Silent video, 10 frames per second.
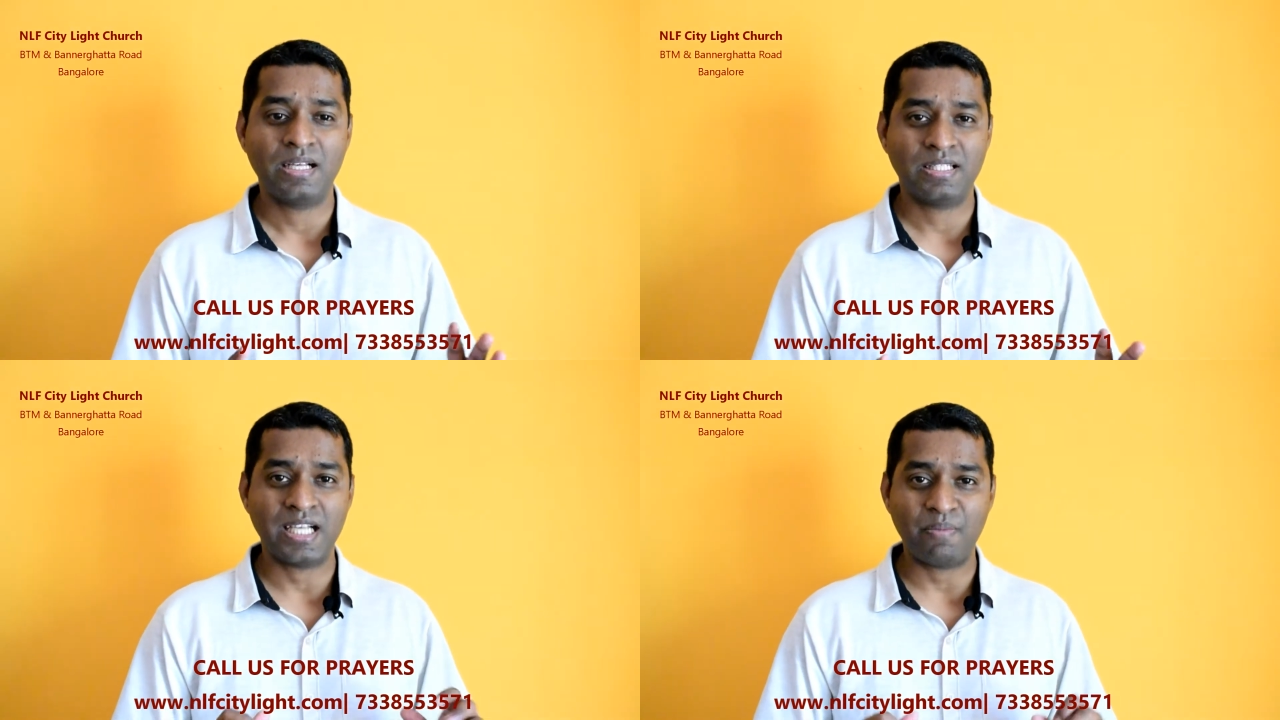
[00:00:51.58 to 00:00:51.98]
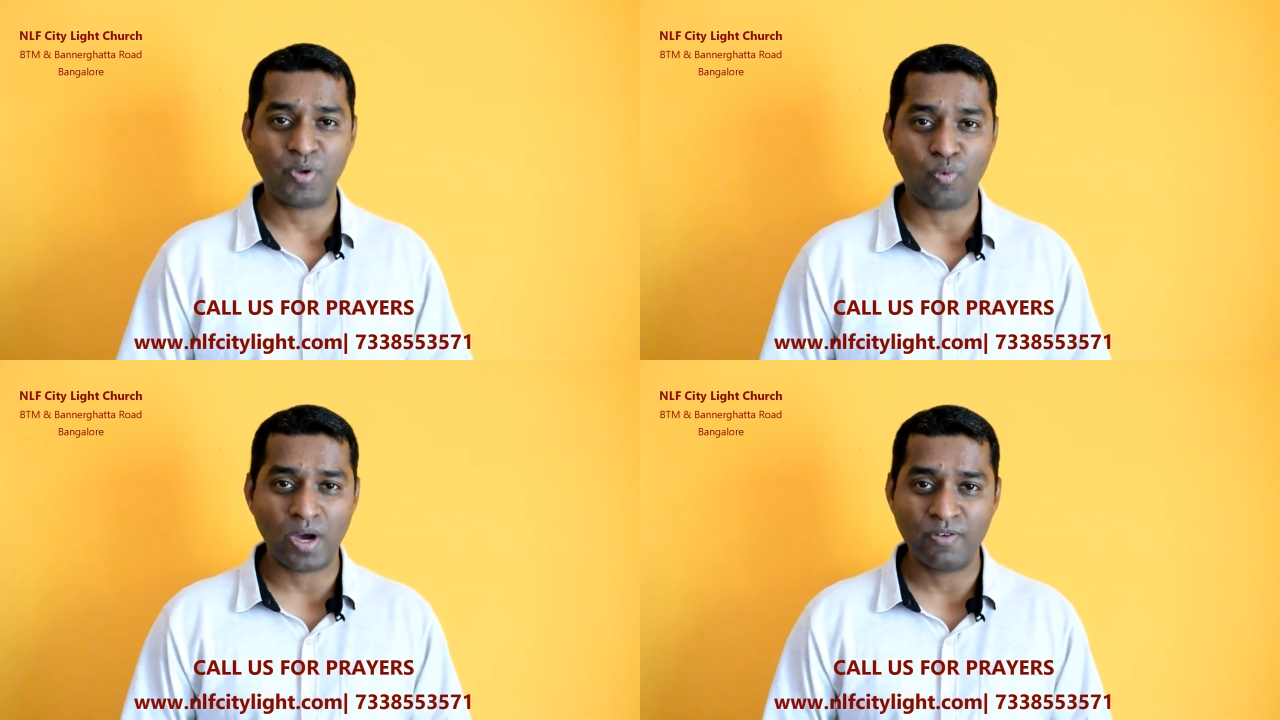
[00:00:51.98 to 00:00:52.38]

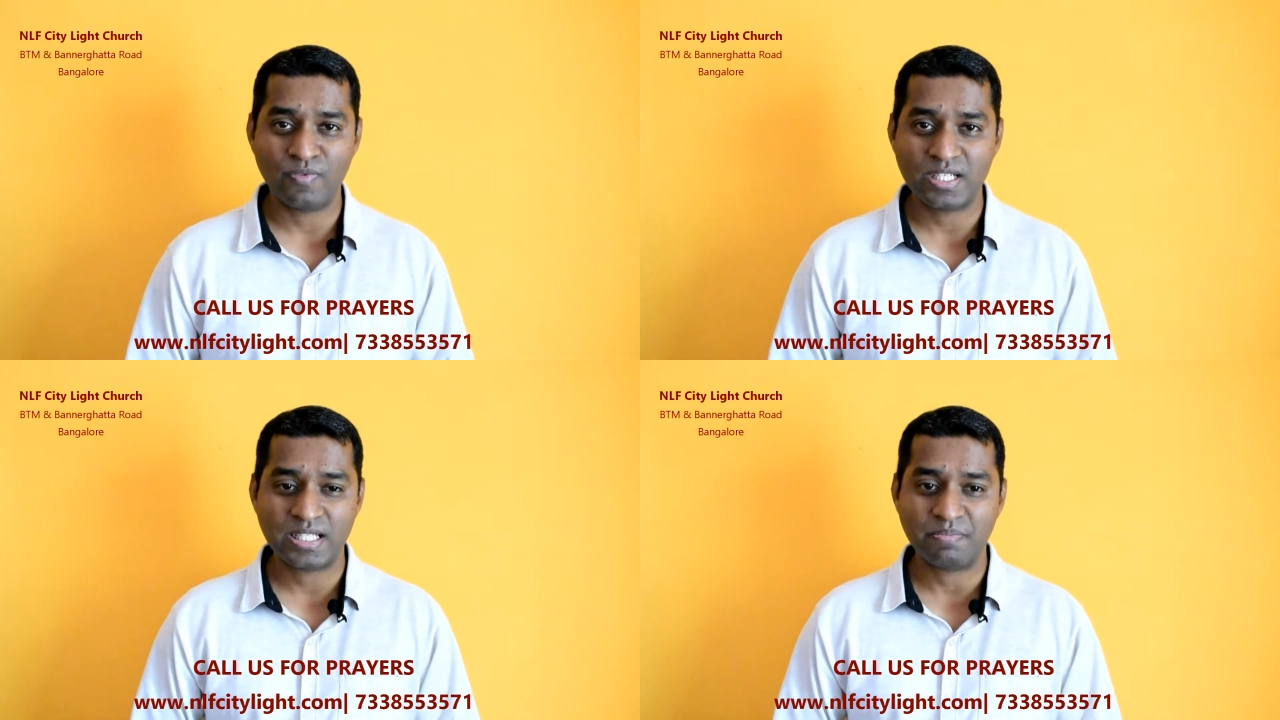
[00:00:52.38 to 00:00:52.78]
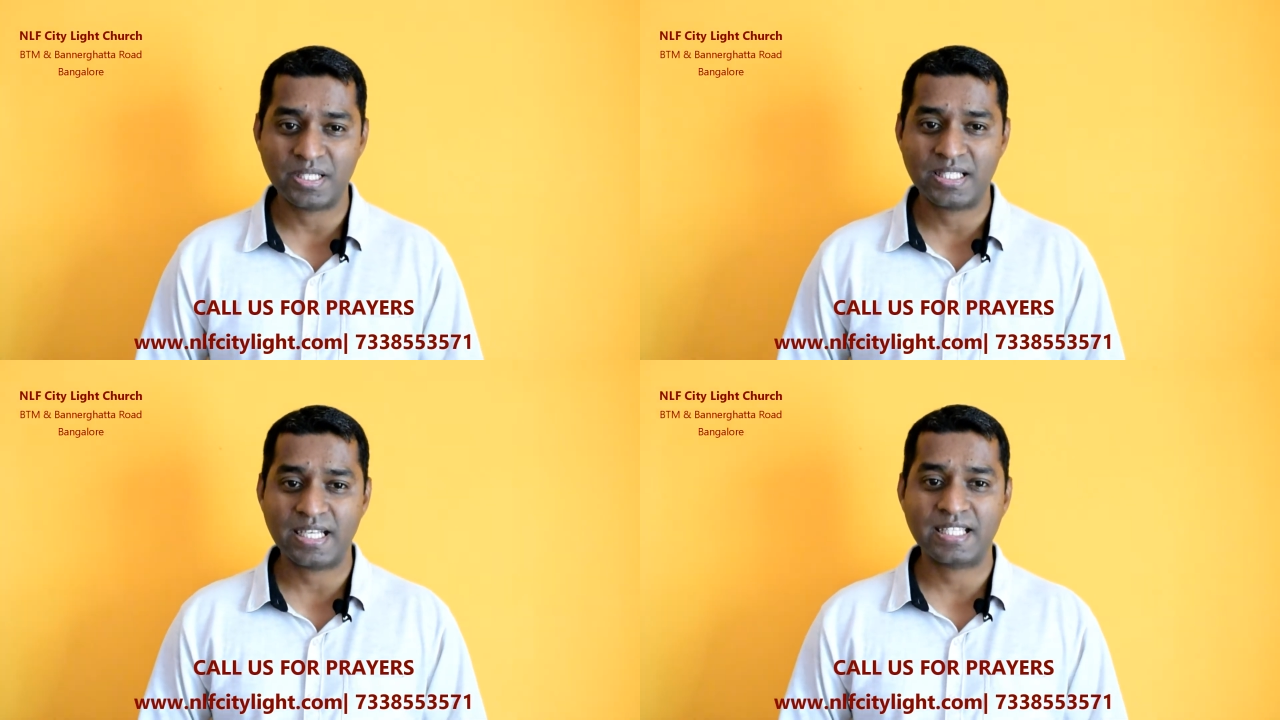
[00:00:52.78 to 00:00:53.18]
Chapter 1 verse number
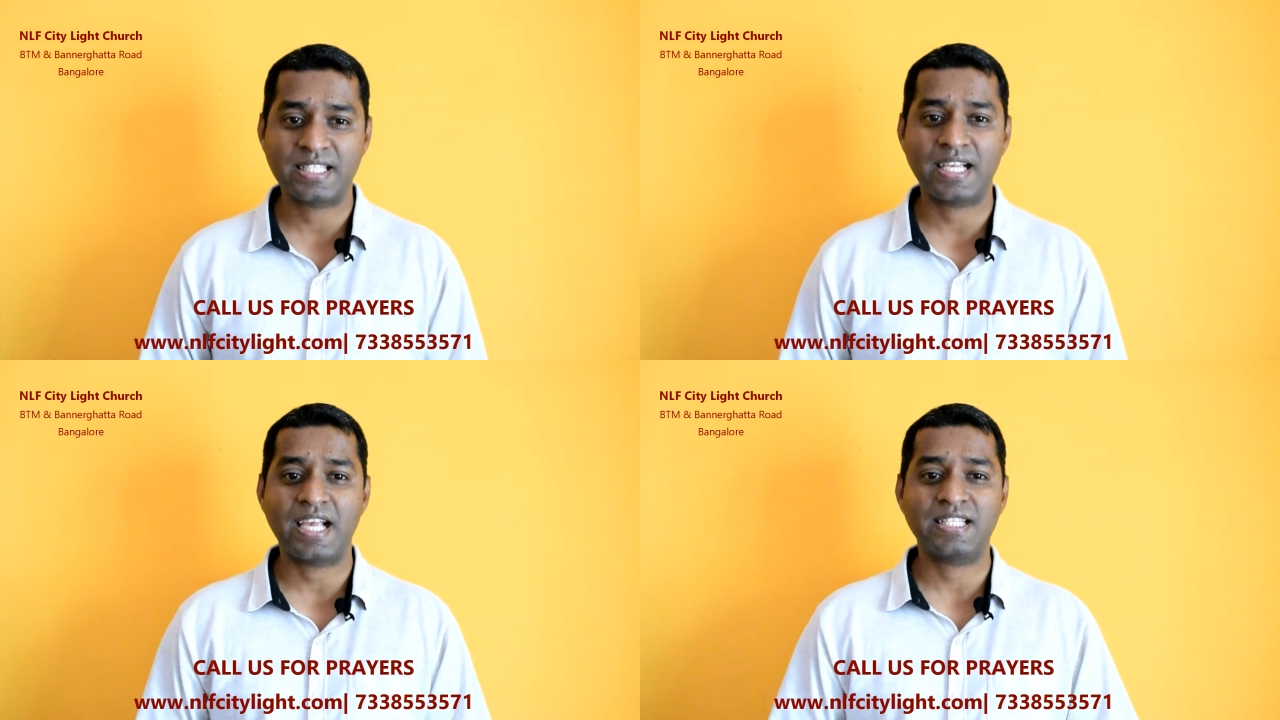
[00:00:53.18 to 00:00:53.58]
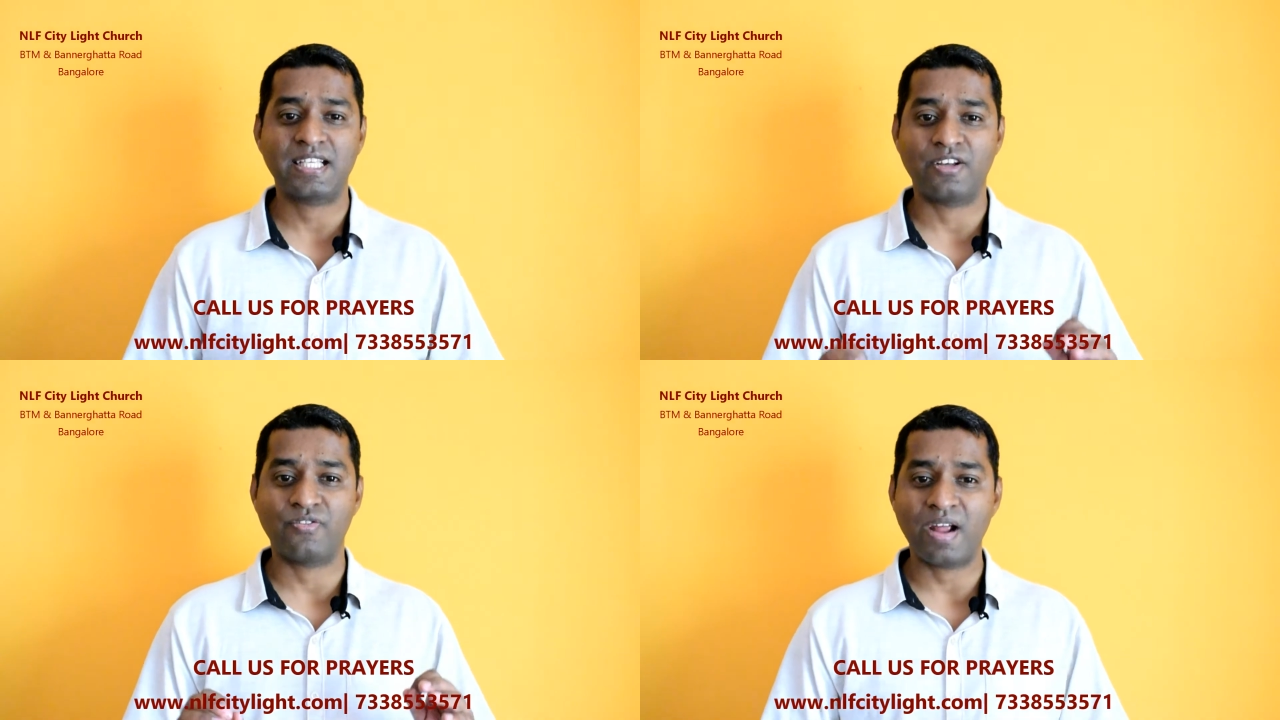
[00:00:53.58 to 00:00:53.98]
6 says
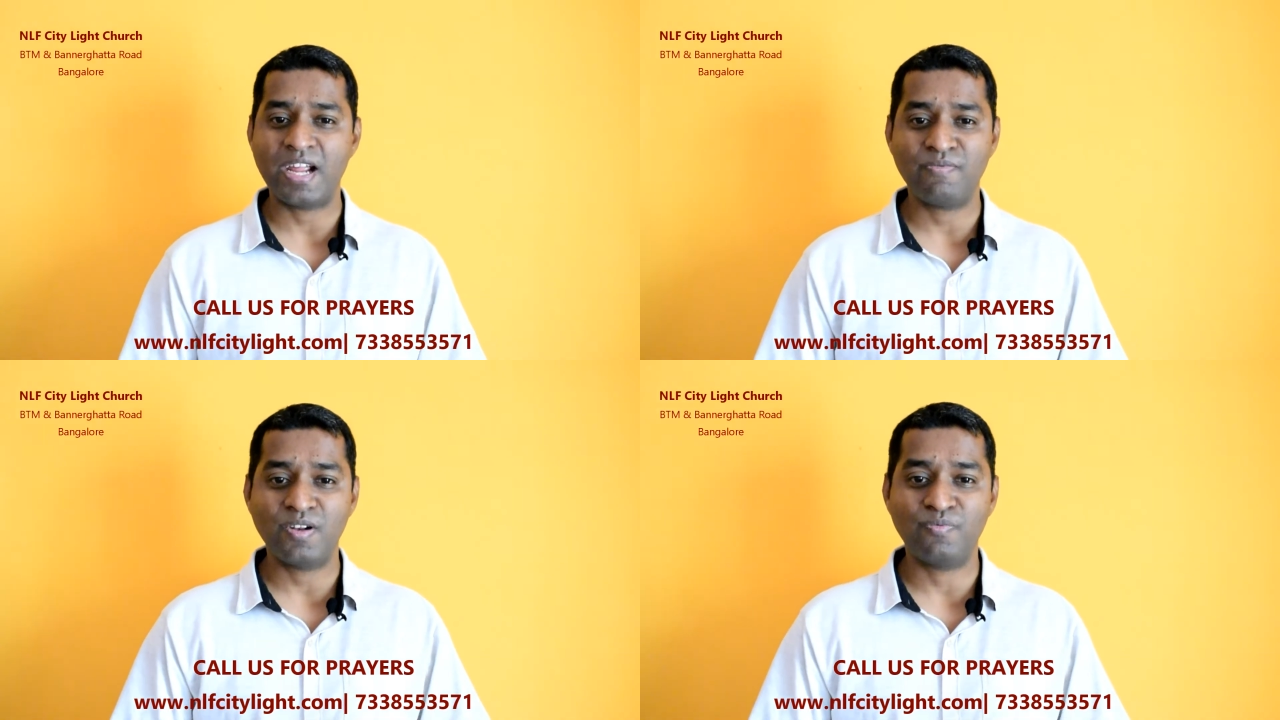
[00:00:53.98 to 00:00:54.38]
her rival